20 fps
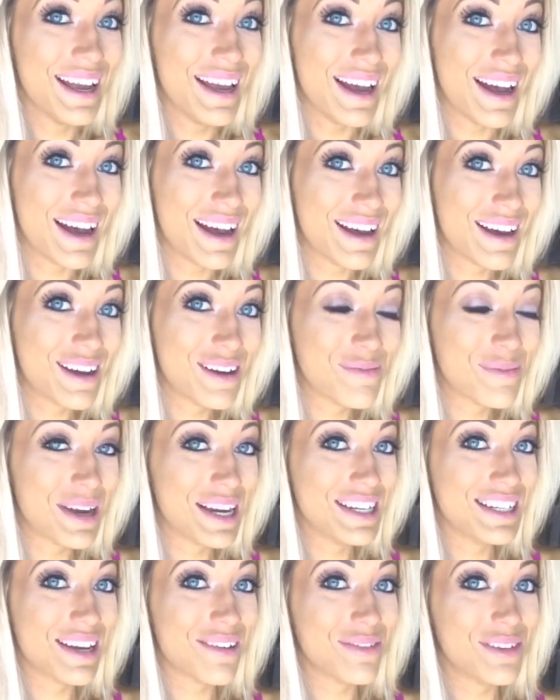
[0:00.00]
I
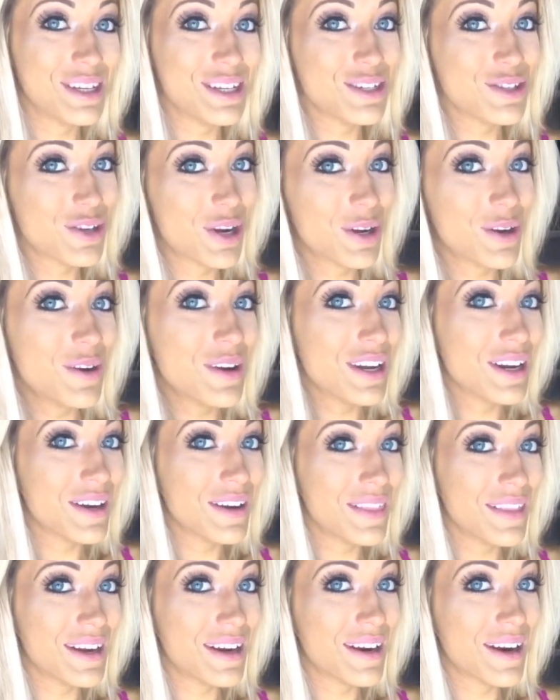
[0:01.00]
definitely struggle here and there.